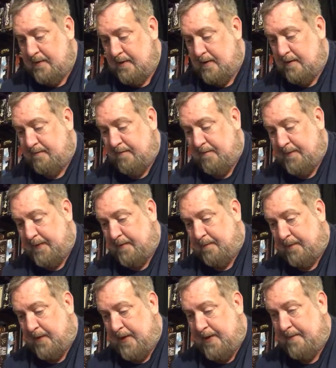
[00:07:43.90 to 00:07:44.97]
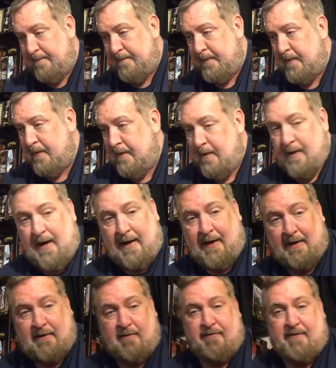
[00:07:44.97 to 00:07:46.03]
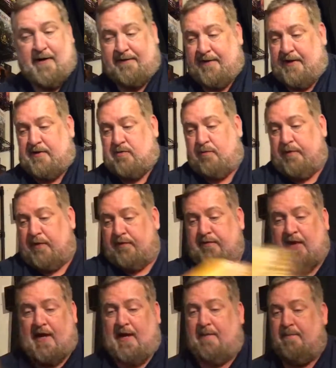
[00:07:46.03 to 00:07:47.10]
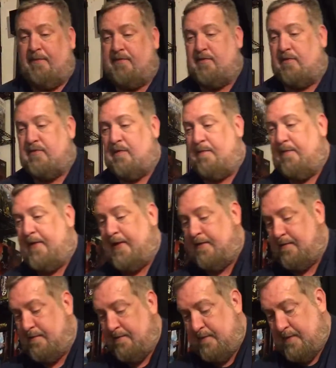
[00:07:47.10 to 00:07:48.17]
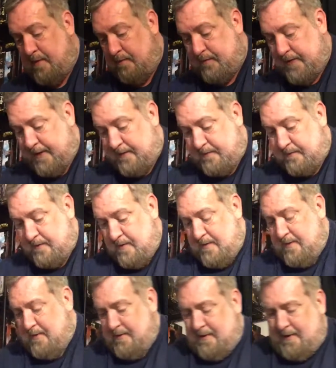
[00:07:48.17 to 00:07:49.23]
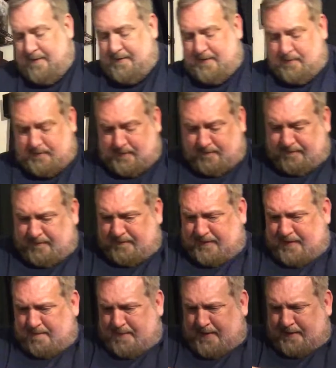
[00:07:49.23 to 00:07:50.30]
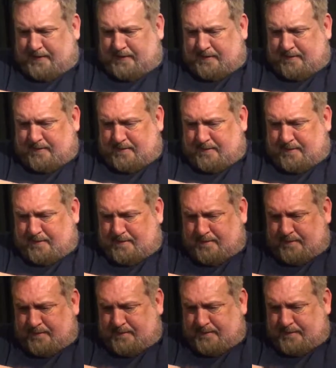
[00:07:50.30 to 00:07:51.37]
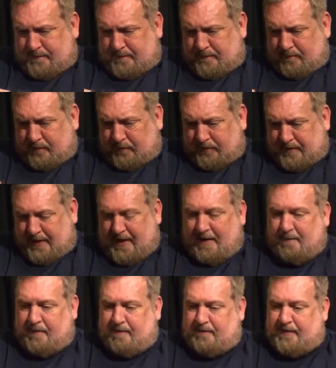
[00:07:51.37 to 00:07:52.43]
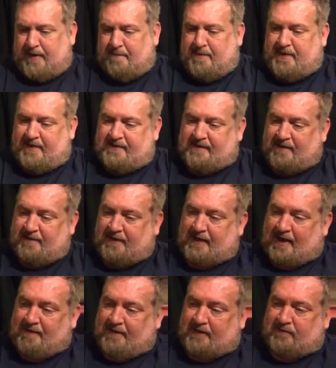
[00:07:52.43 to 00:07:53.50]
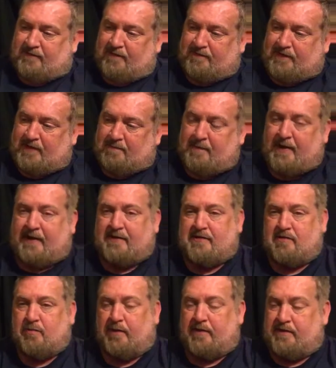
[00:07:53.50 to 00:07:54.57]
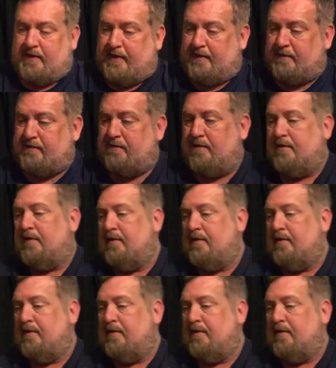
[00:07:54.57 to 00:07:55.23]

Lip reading: for everybody to play. I like the fact that it's real time, so something that, you know, takes, I think it was like 15 minutes, real time, whatever that means. I think it's 15 minutes is what it takes.